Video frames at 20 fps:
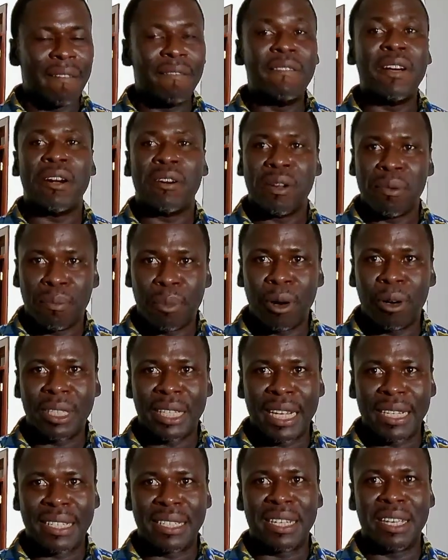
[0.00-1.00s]
very
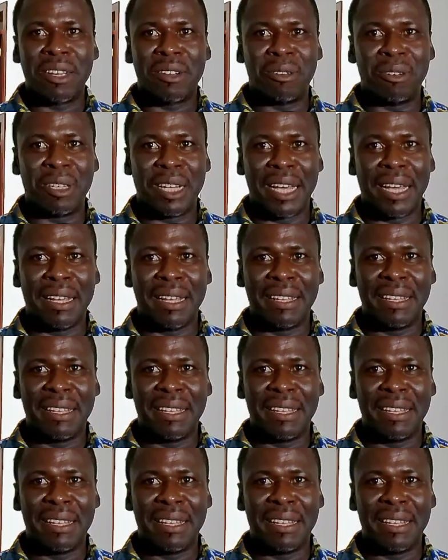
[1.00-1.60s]
important stakeholder.